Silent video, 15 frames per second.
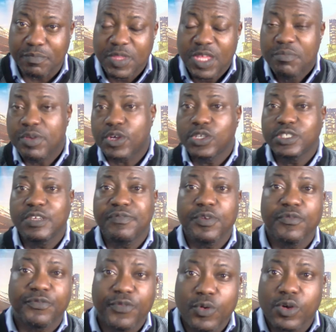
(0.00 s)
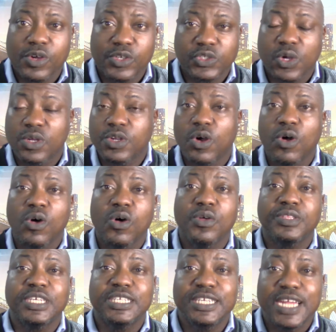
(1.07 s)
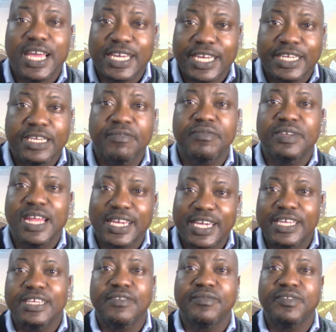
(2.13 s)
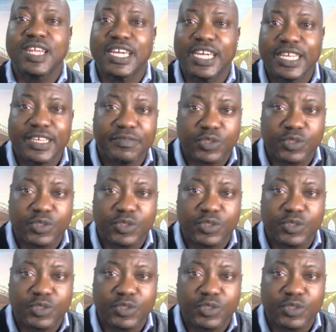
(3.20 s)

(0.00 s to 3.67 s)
Because if you focus on all the negative